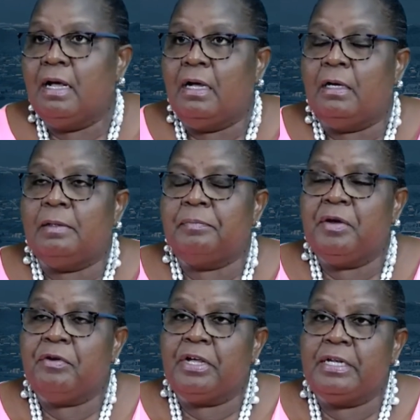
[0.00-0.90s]

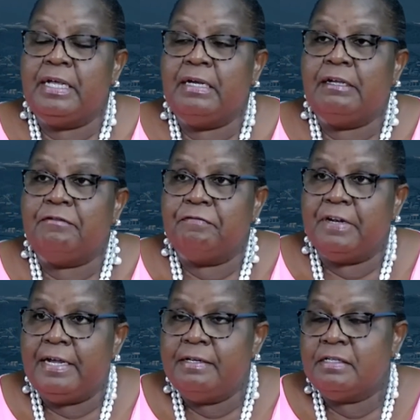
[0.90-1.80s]
American airline
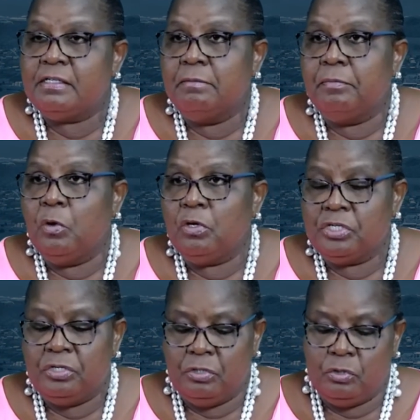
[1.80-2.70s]
flights
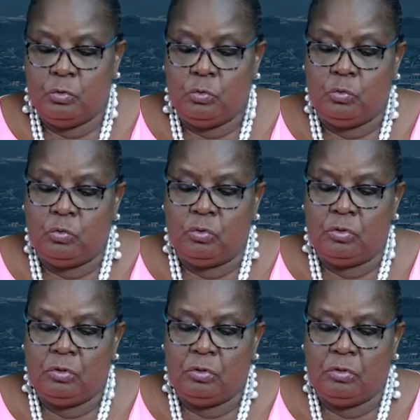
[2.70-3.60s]
booked
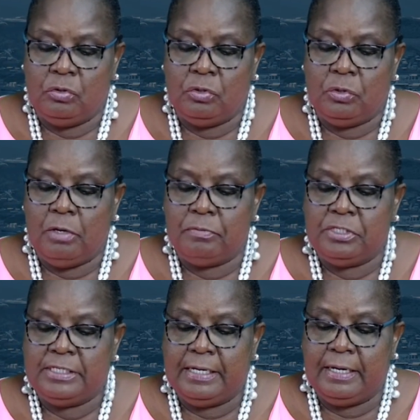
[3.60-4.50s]
to come to
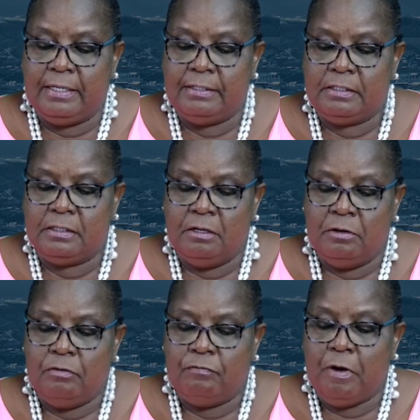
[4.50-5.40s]
St. Kitts
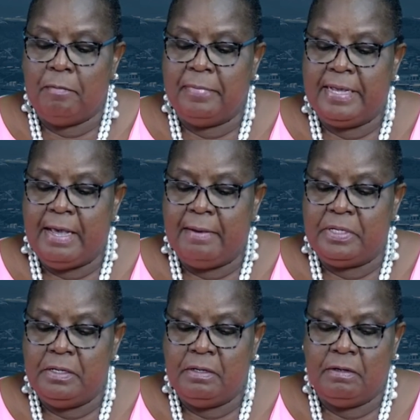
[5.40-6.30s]
from
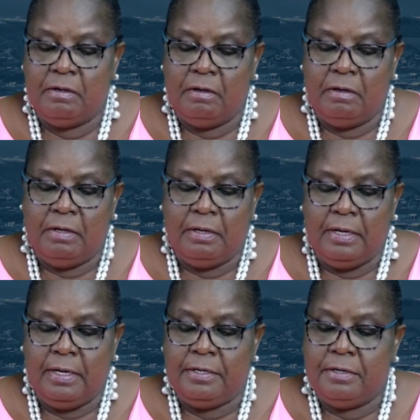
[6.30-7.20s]
Miami
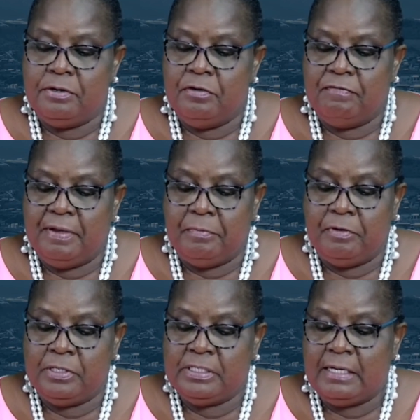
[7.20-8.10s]
in
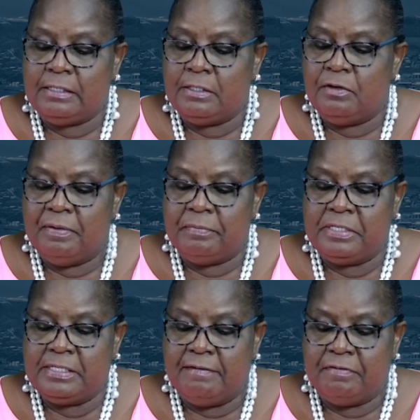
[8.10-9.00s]
November, starting November
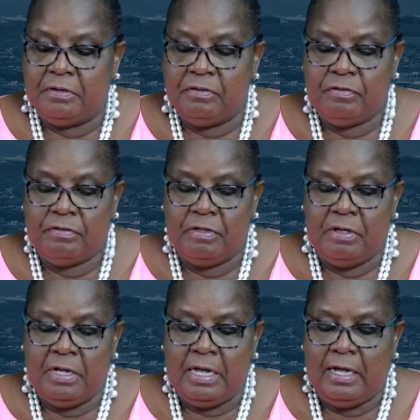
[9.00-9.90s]
7th,
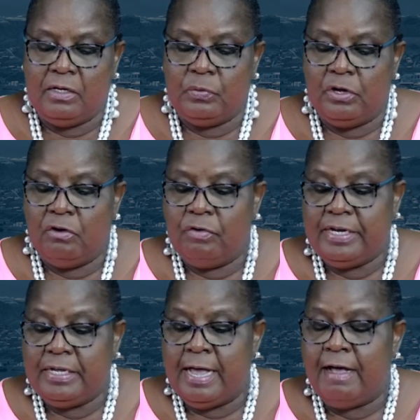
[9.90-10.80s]
and we
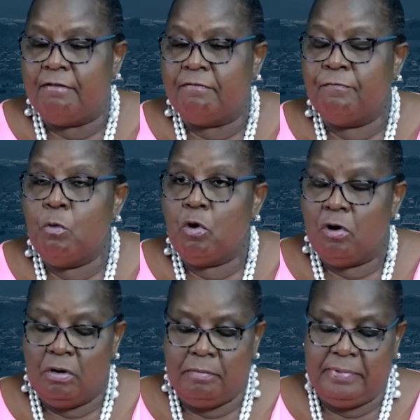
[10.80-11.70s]
already have 4
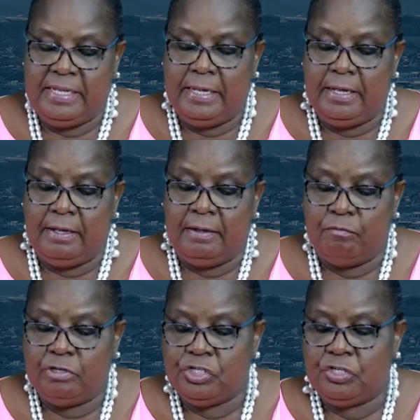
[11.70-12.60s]
BA,
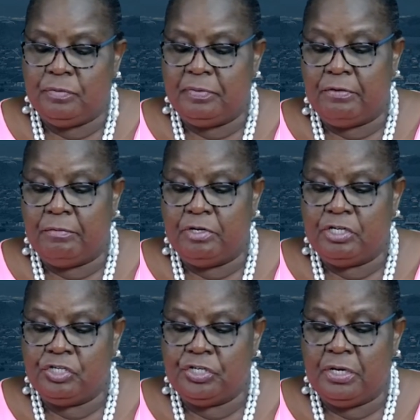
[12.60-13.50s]

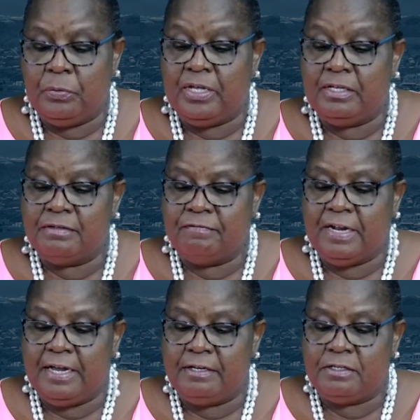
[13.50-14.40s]
British Airways
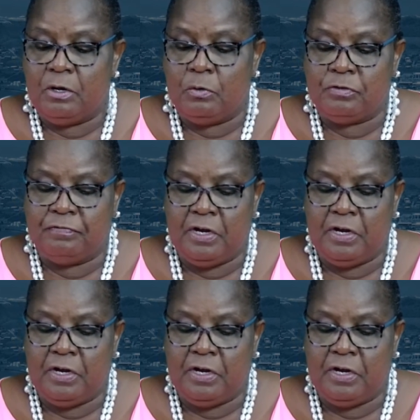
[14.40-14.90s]
flights out of